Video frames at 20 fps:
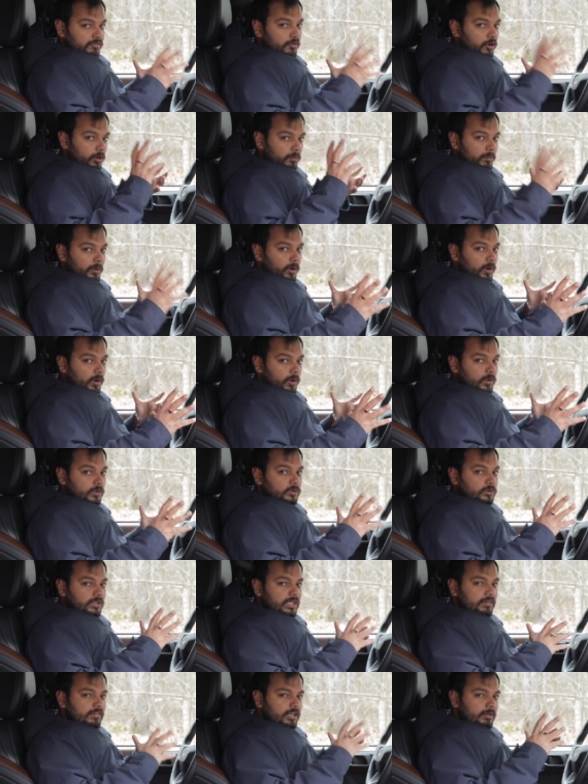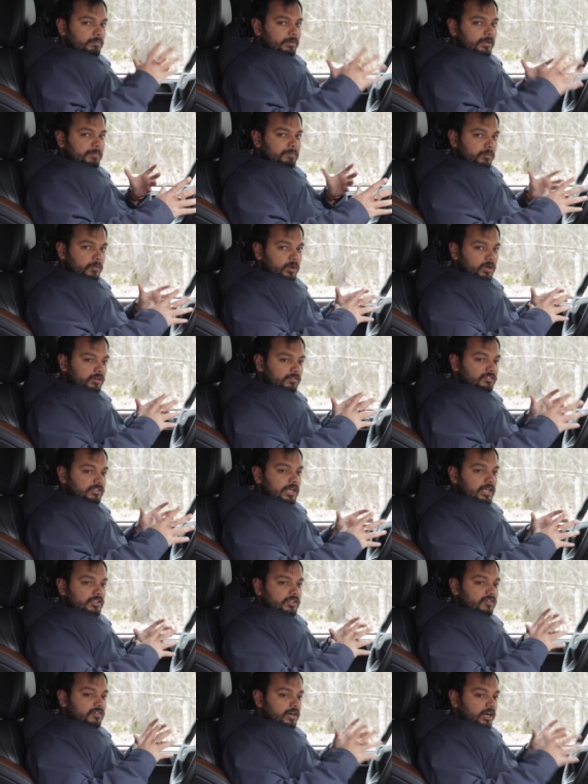a ford bronco to give it a bit more
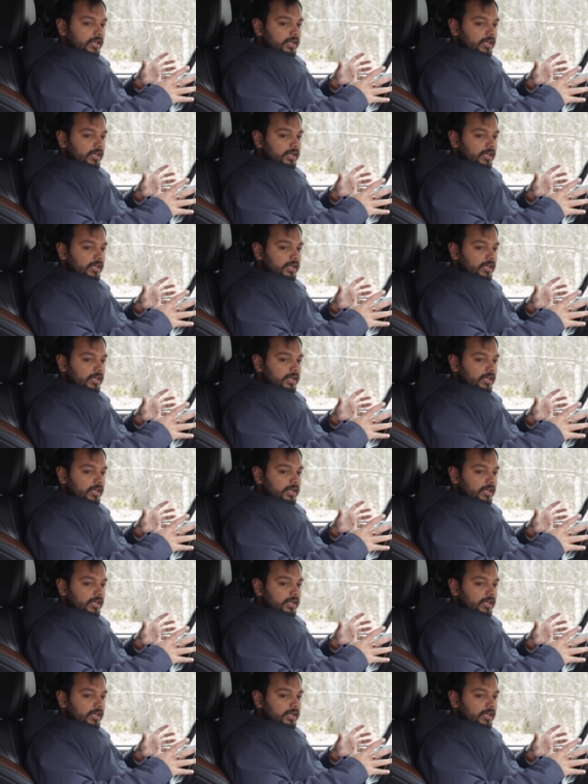of that